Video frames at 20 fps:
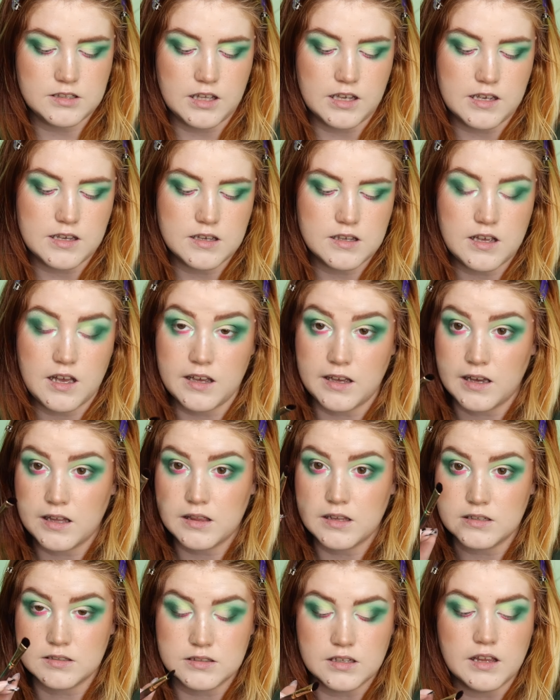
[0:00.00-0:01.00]
Like, I got
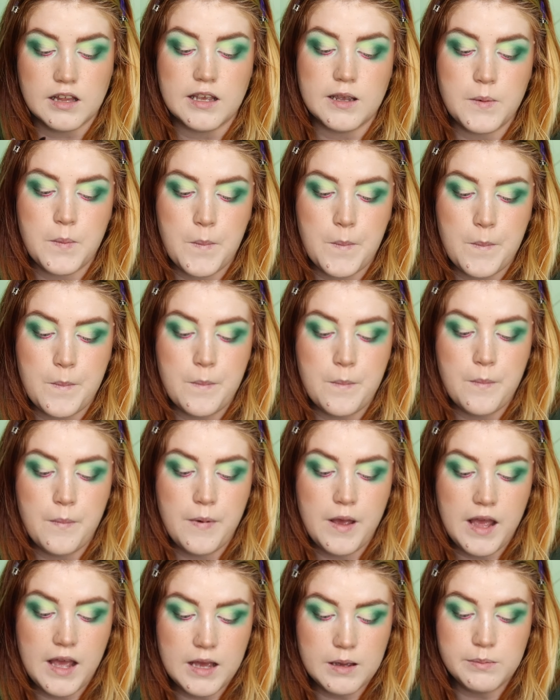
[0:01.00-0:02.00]
this in like
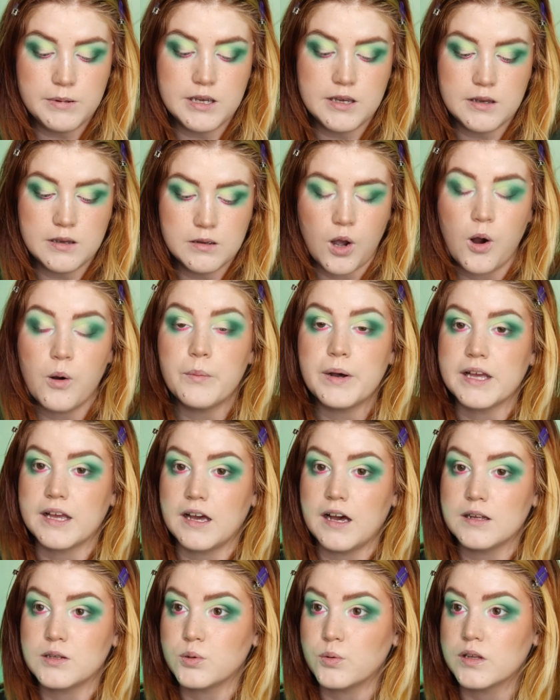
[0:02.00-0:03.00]
maybe, oh my
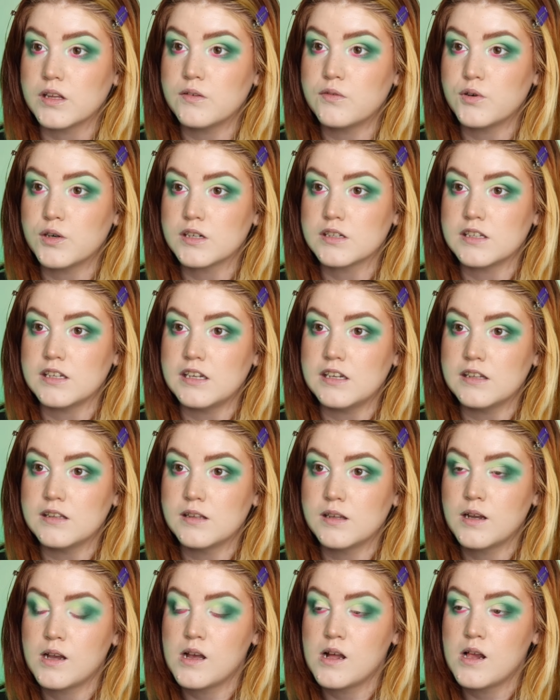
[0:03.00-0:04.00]
god, 2014,